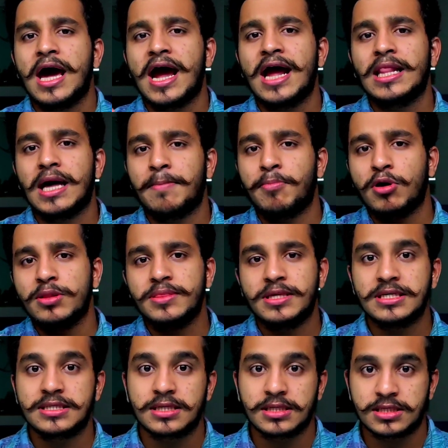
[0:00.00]
And upon
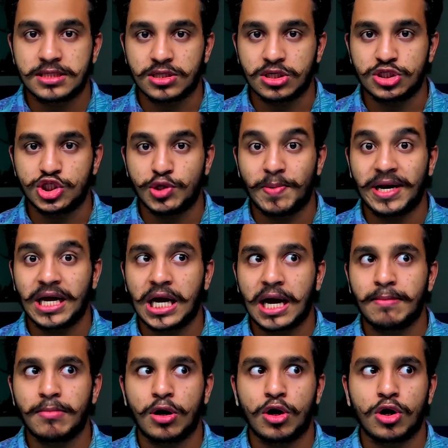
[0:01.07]
this search, you might have
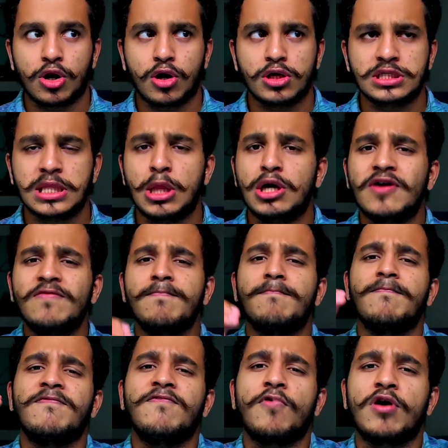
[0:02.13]
come across a lot of
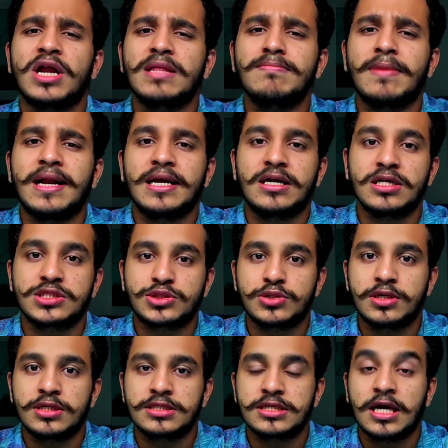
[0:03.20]
foreign medical
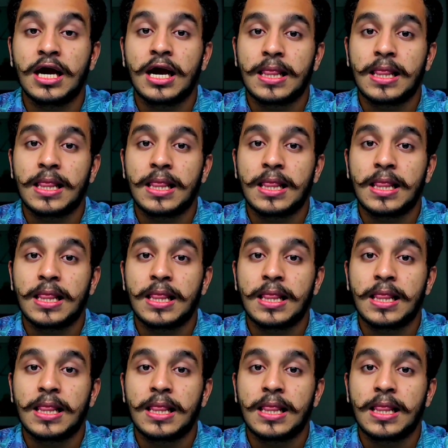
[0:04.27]
students